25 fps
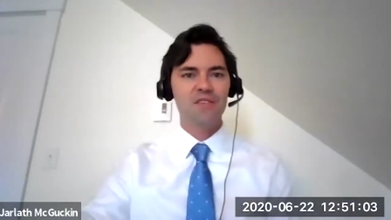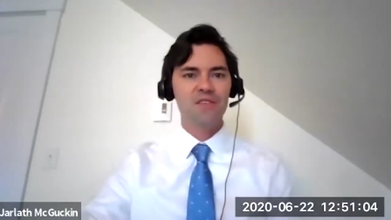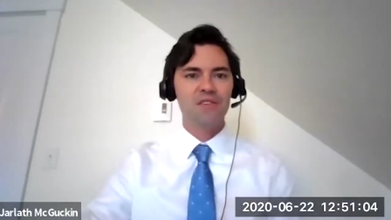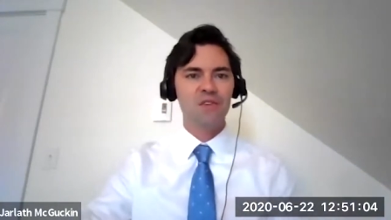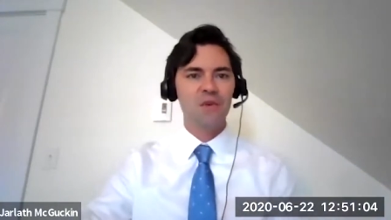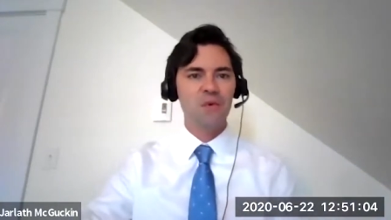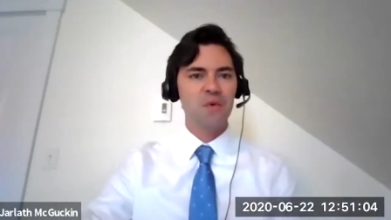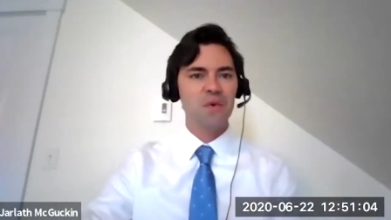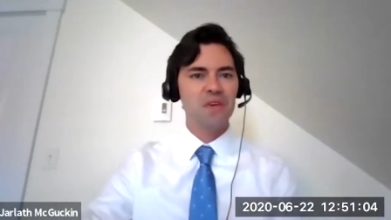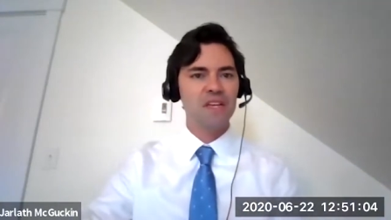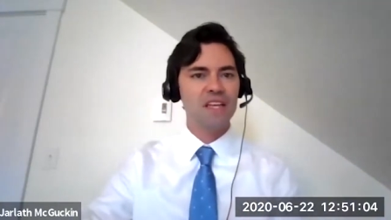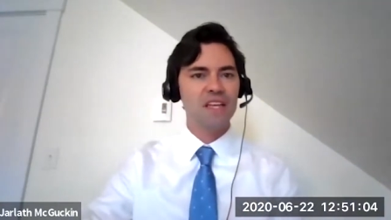
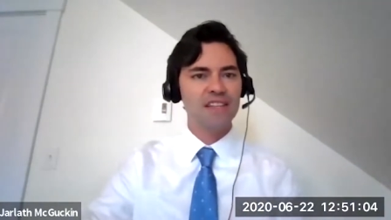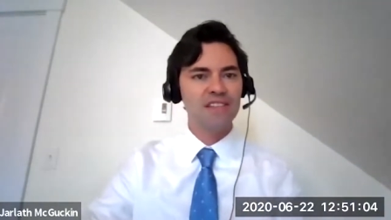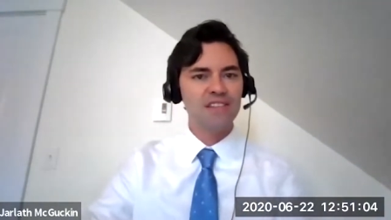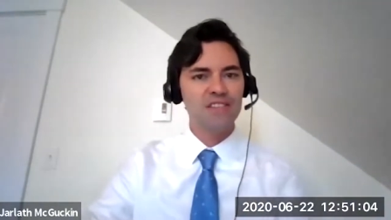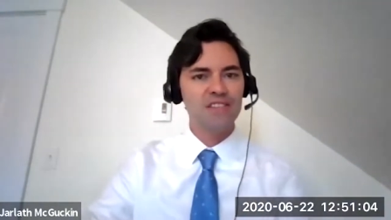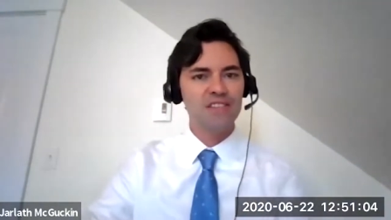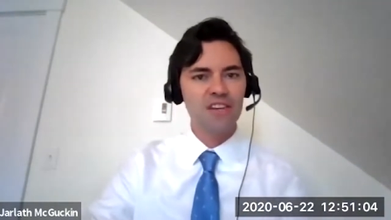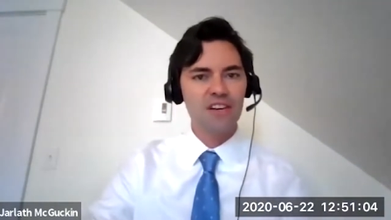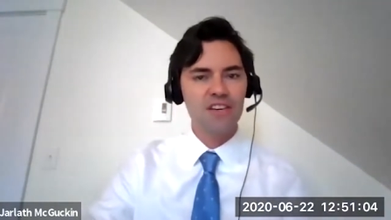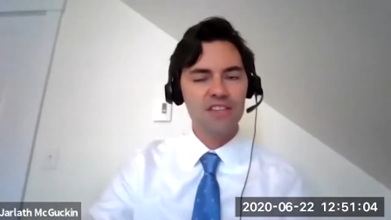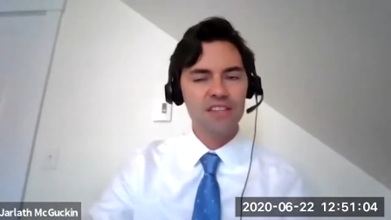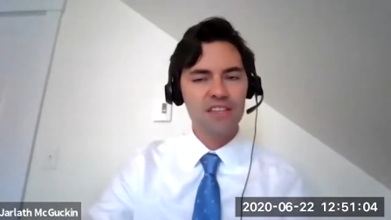so we'll get
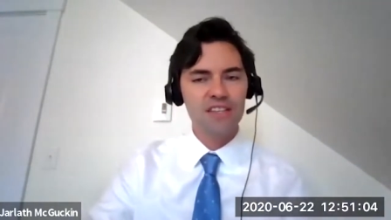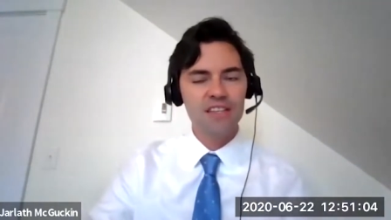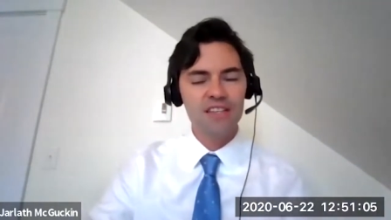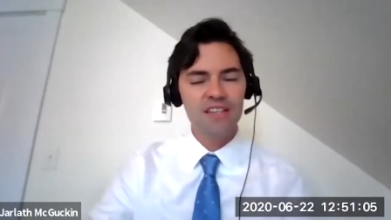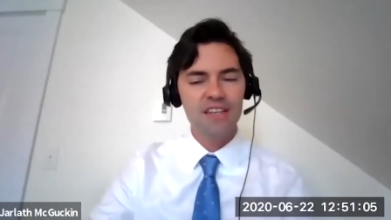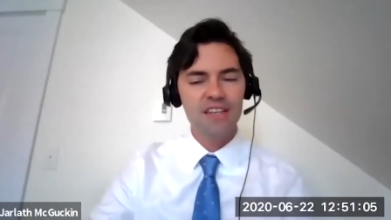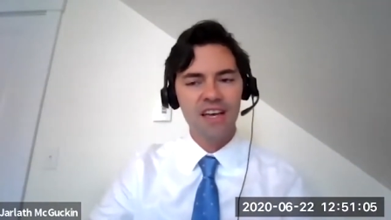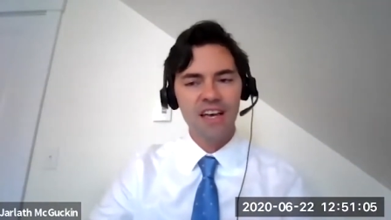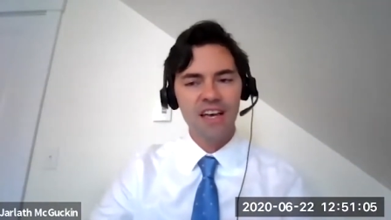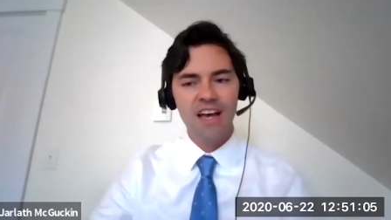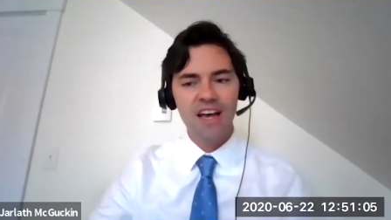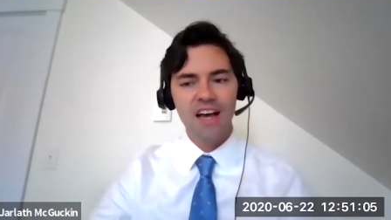started.
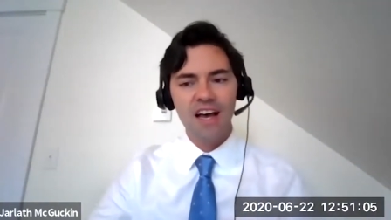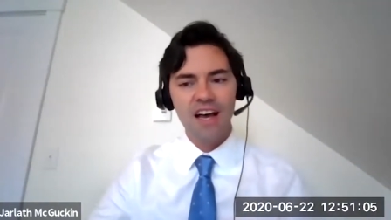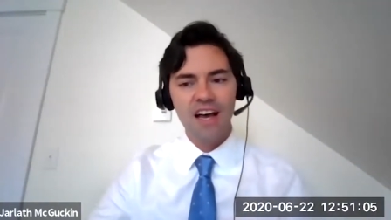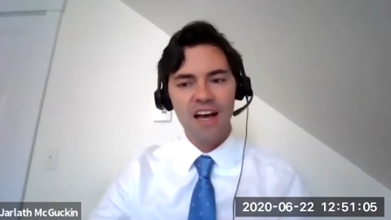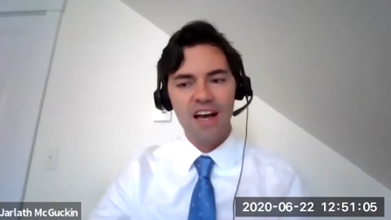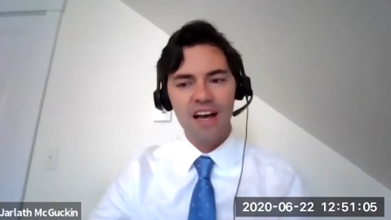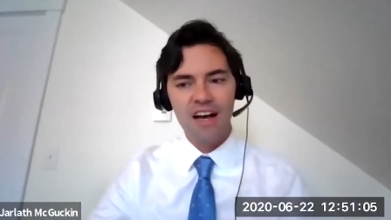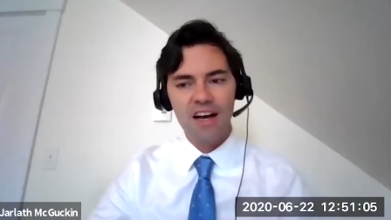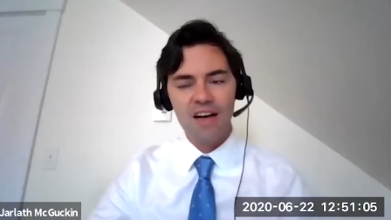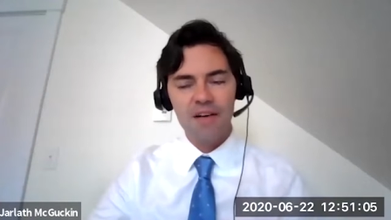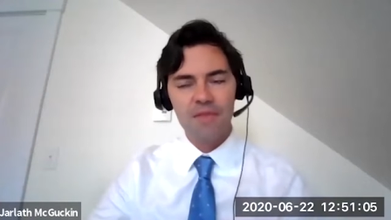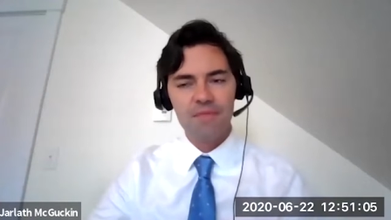
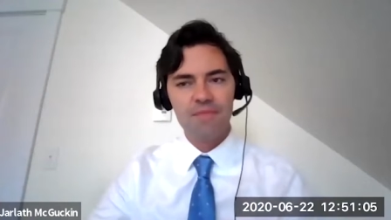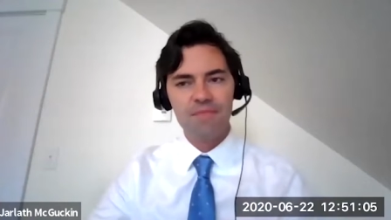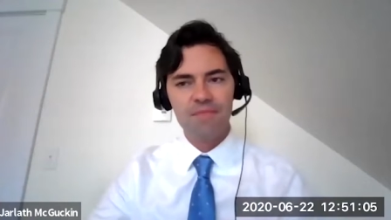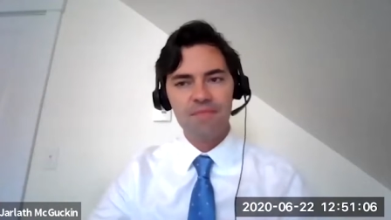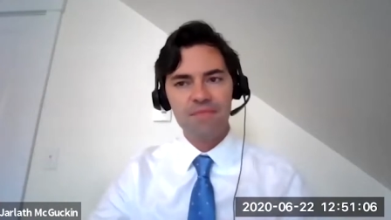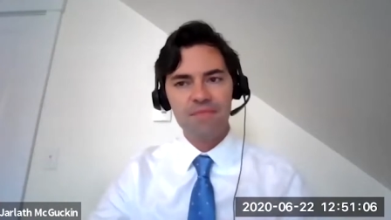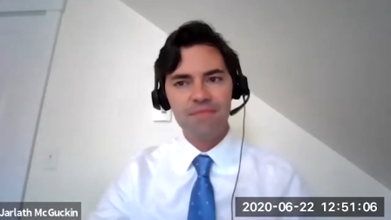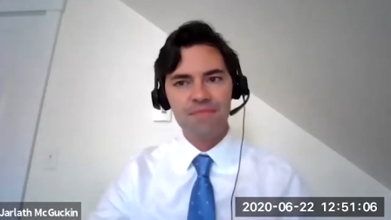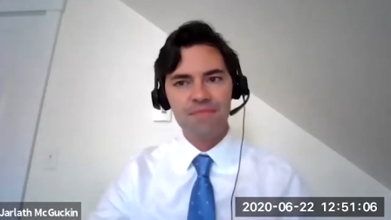Um,